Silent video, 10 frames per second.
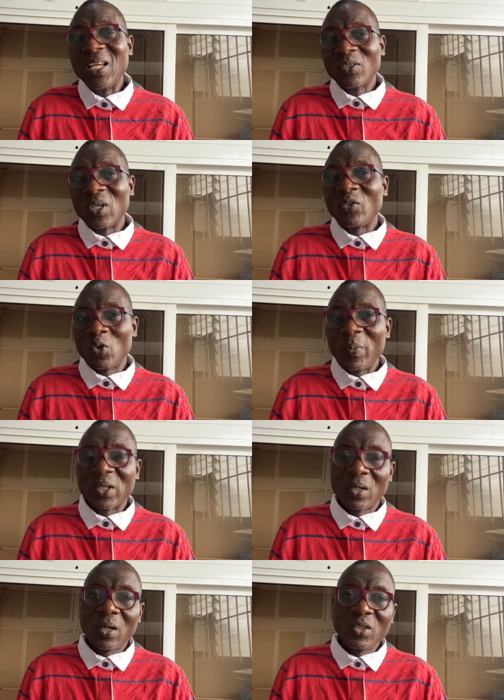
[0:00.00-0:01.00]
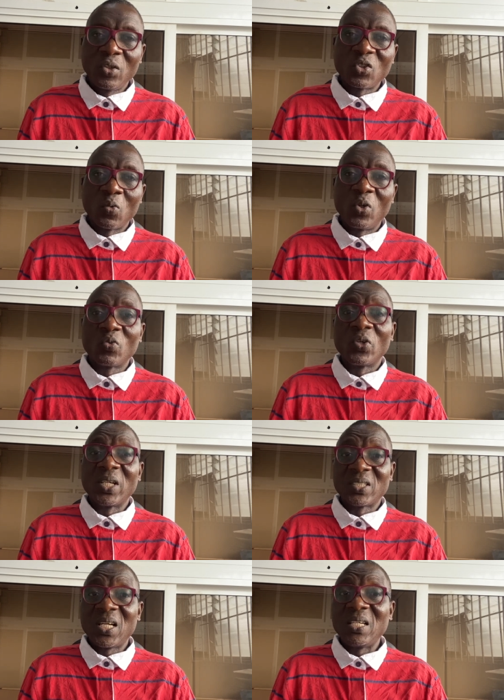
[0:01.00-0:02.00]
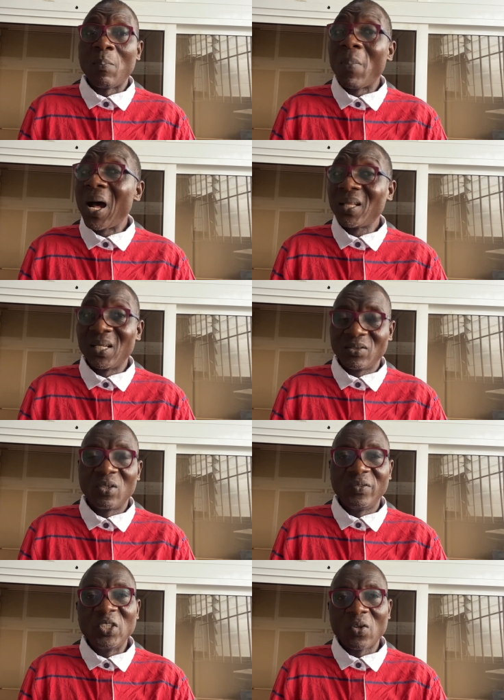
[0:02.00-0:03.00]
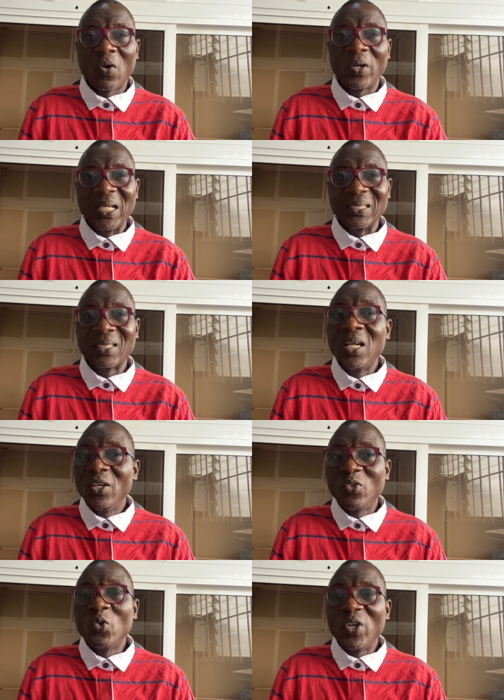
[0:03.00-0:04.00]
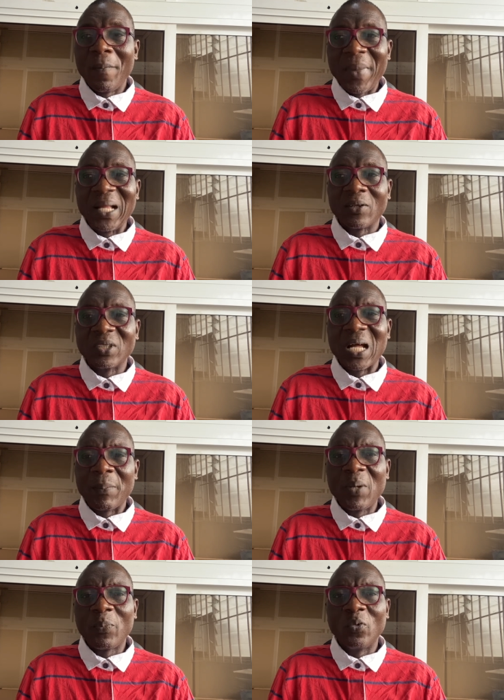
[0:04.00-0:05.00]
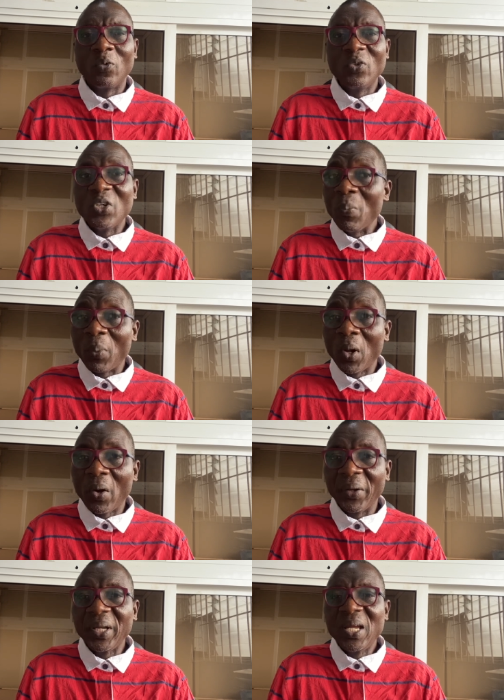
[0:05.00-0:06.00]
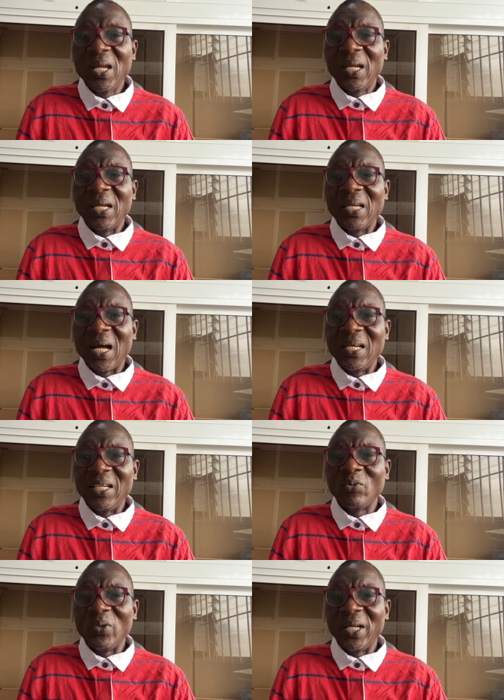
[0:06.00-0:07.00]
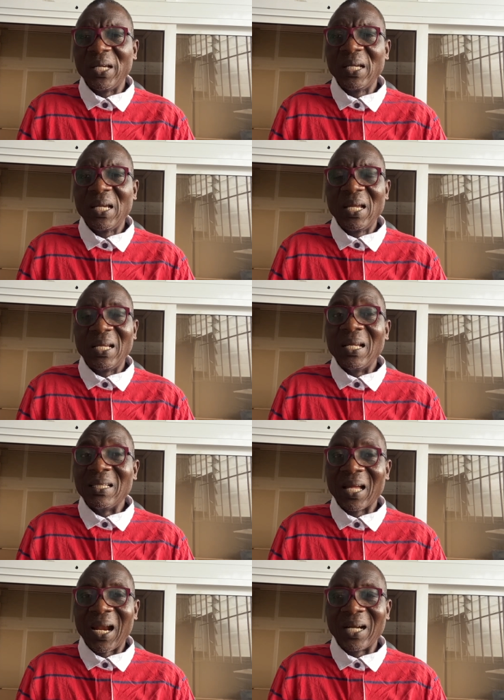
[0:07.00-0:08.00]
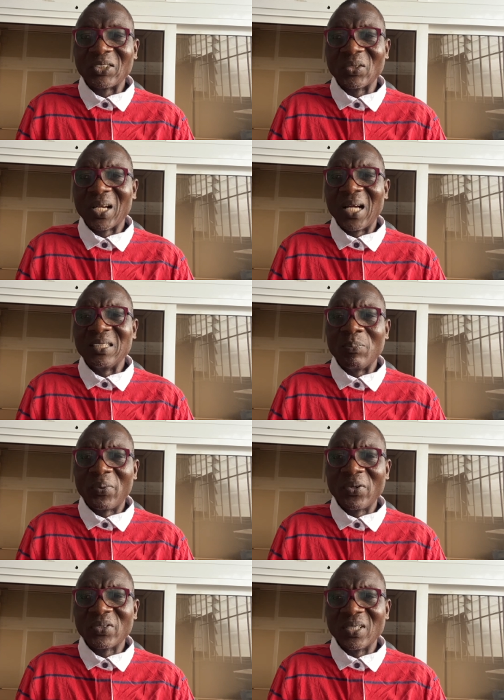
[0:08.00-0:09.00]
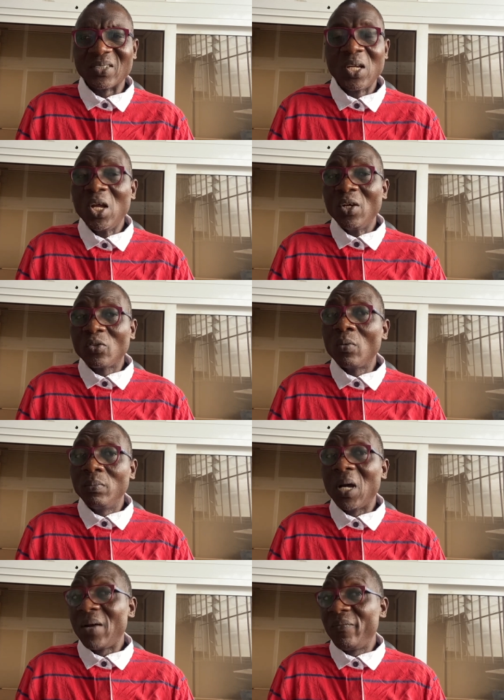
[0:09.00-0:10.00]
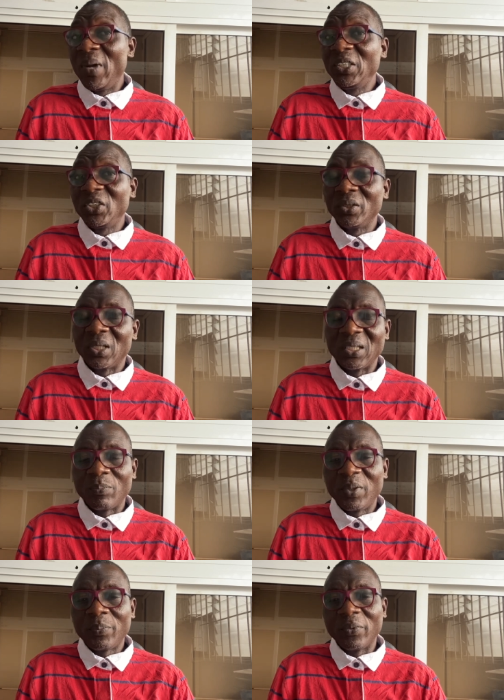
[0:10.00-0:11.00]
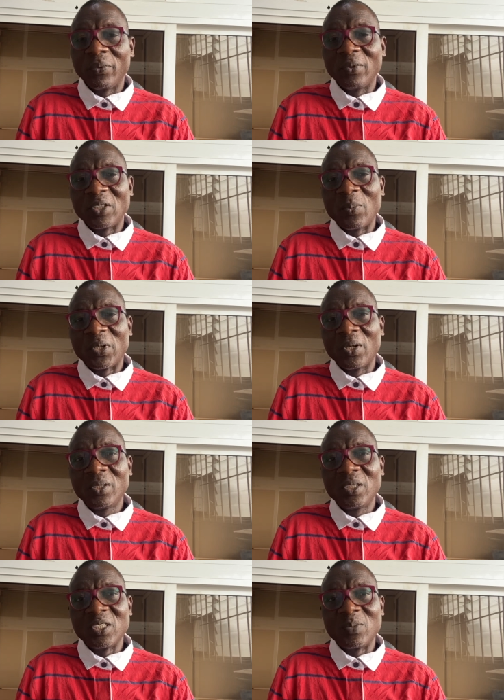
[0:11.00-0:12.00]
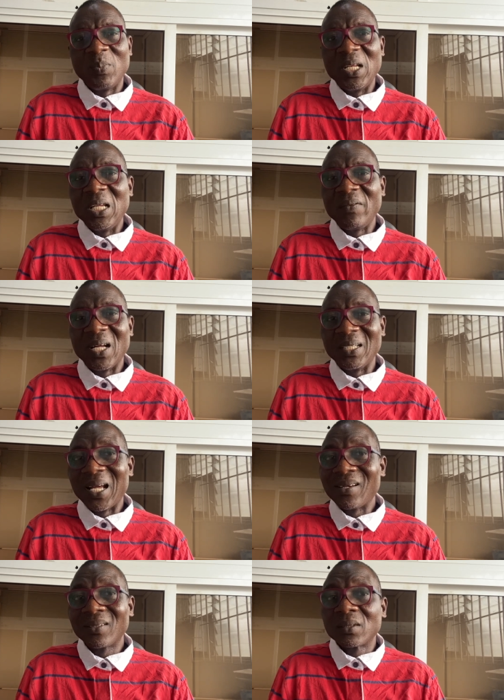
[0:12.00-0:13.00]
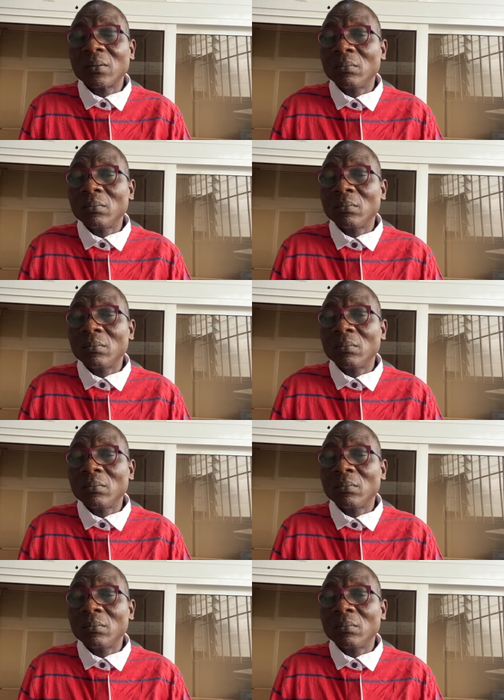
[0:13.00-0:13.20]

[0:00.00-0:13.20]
So in methodology, you also want to understand the patterns of these orders through the method that people deploy in their day-to-day -day interaction as a process. So I've mentioned that people, etymologists believe that they are not